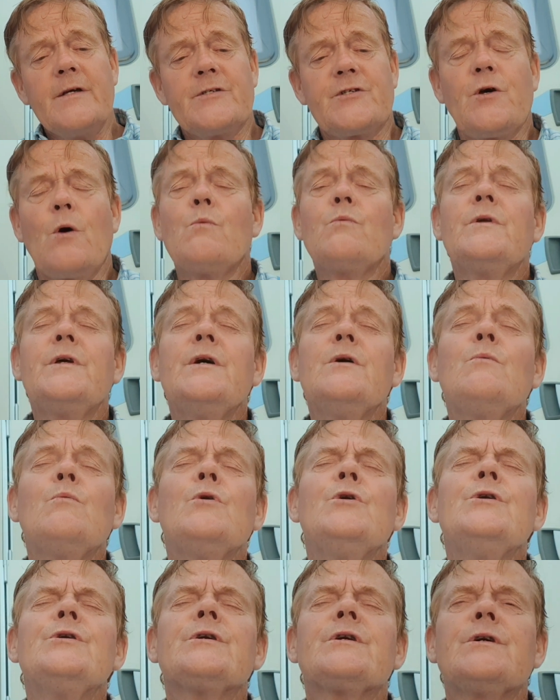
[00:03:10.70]
It's only a
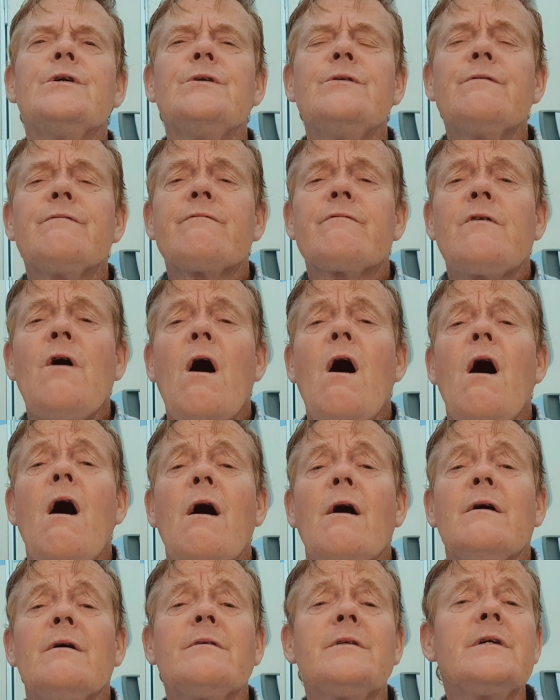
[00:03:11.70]
work of
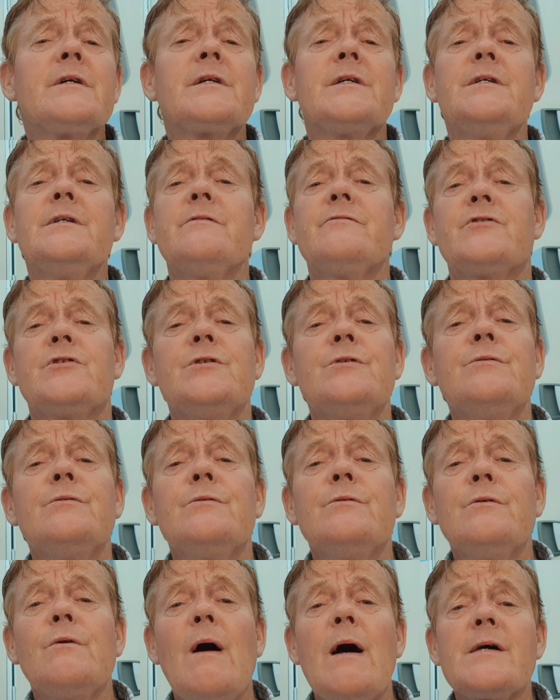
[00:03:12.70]
God that gives
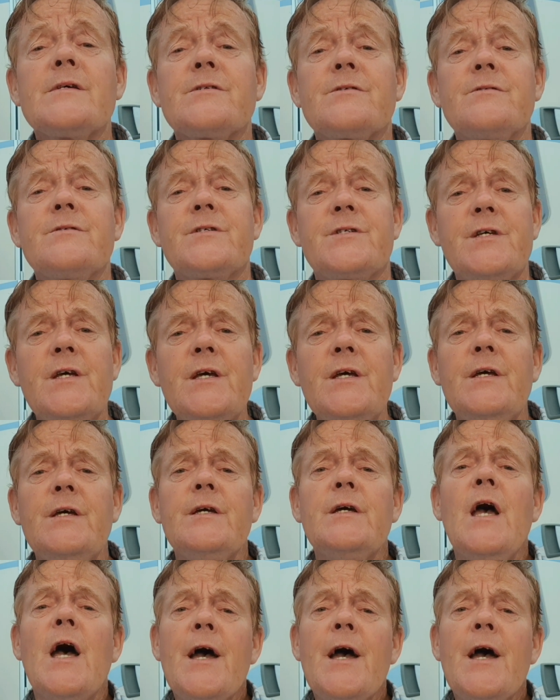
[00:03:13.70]
you eyes to see,